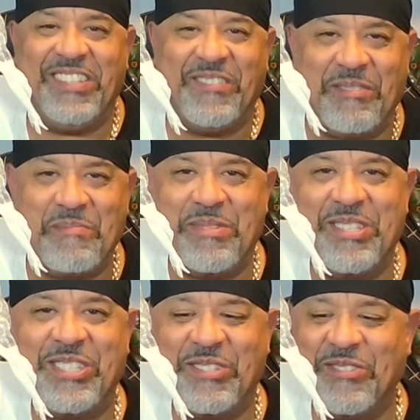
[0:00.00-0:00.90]
I'm being
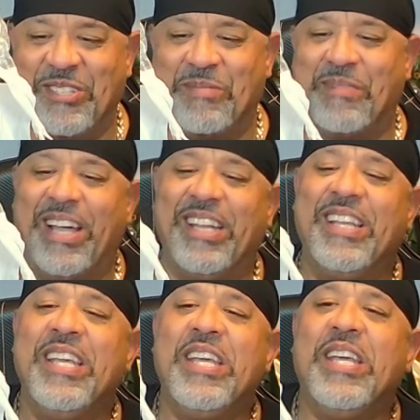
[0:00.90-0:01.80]
serious about it.
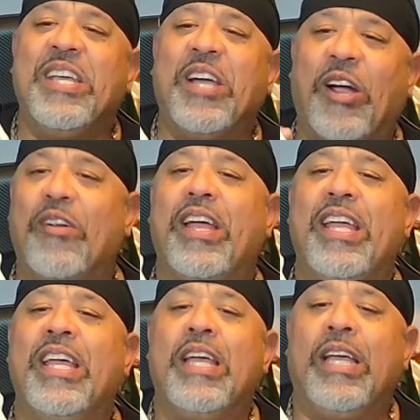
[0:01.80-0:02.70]
All right.
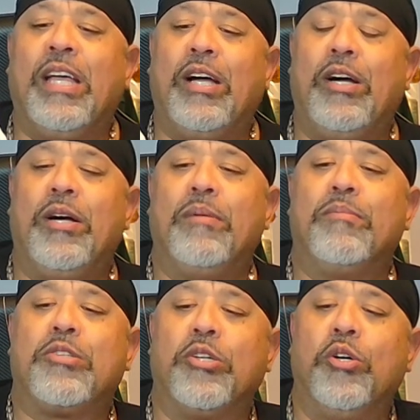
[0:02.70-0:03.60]

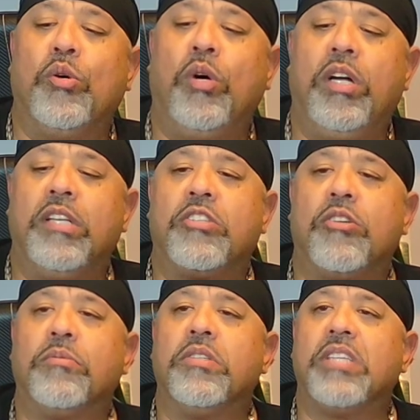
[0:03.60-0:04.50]
So in
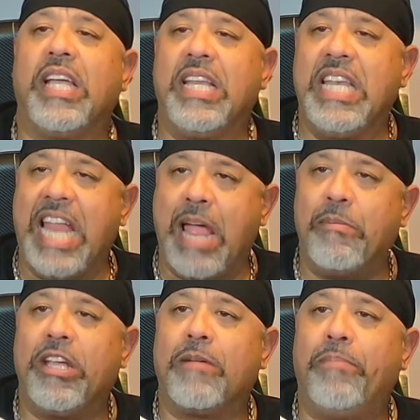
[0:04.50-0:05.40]
terms of
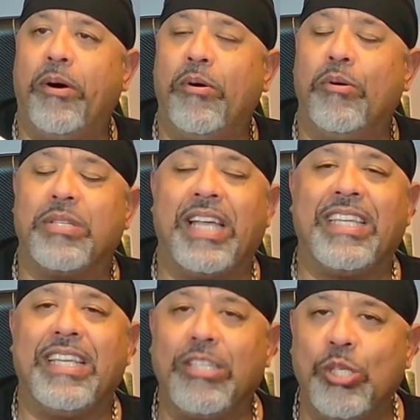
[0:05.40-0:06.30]
dynamic pose, I
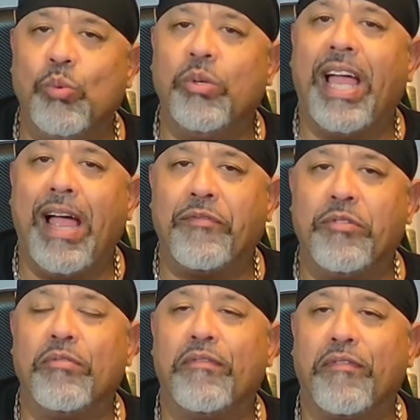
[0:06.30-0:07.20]
guess you would have to
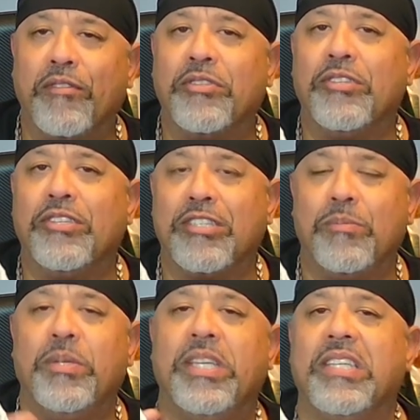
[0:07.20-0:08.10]
refer to this as being